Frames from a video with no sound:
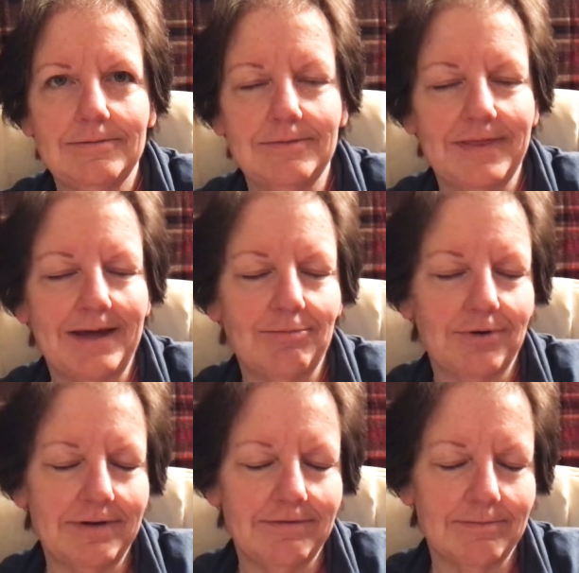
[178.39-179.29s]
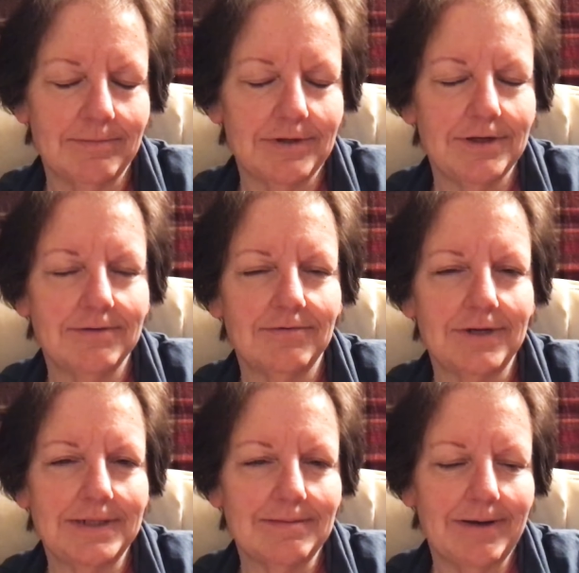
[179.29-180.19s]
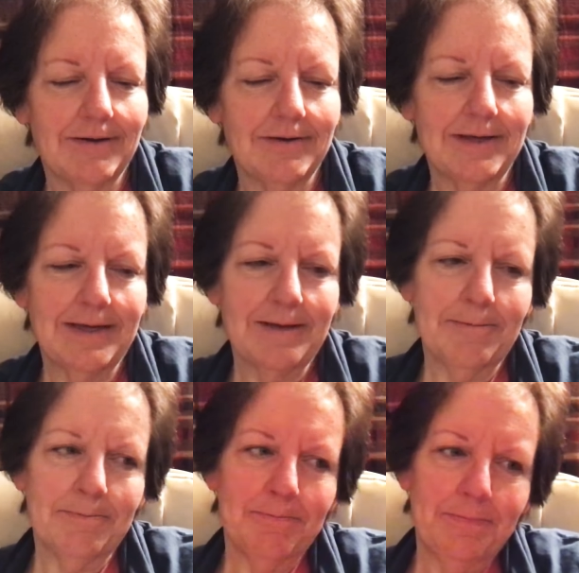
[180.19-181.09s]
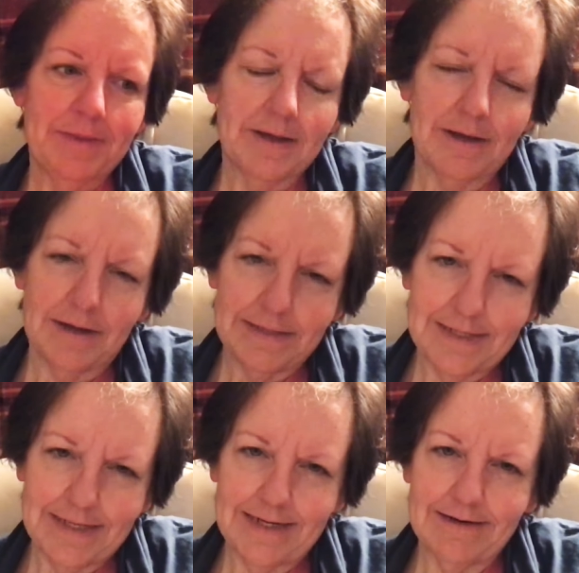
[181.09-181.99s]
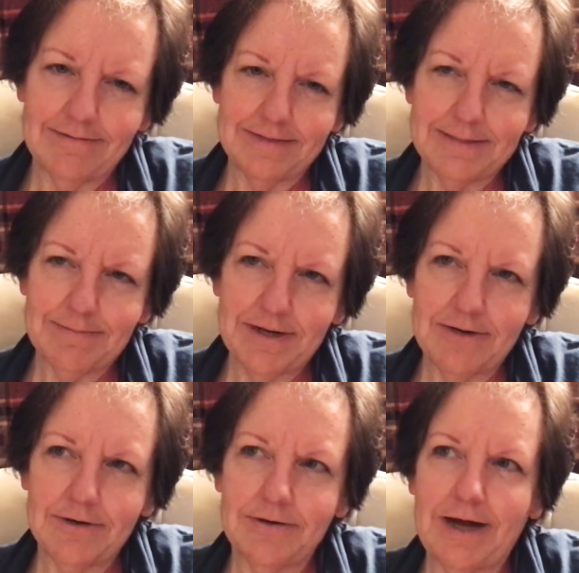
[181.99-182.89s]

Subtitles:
with that pretty familiar phrase about God taking care the sparrow.